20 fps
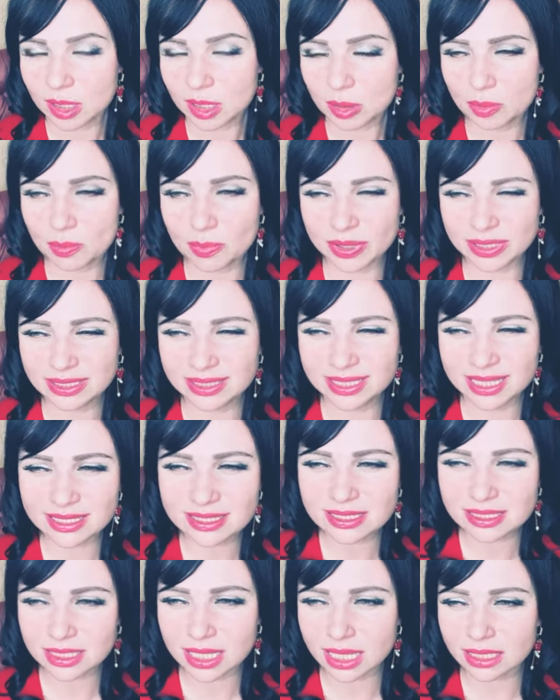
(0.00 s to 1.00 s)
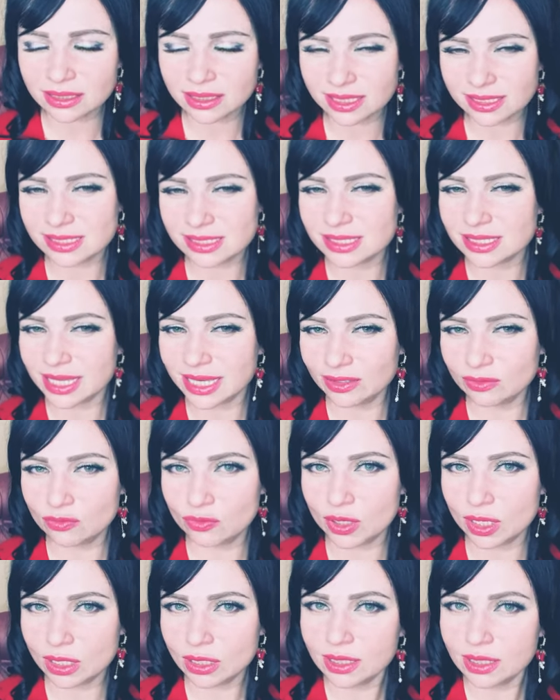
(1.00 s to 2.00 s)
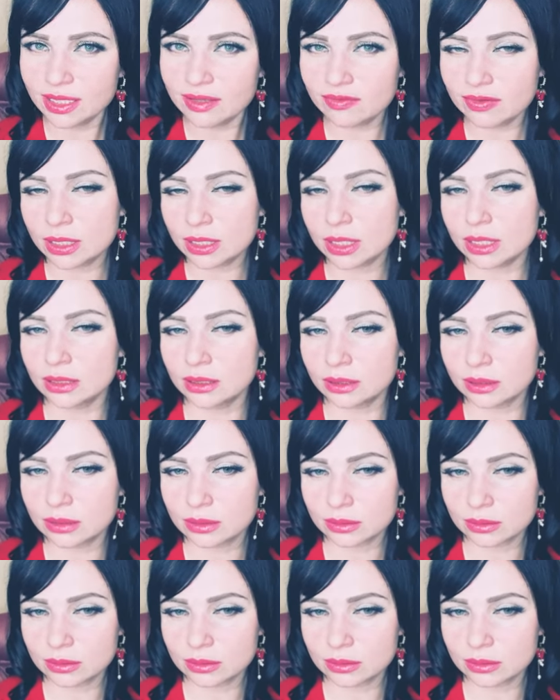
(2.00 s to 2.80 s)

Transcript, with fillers: but that's not the state we are living in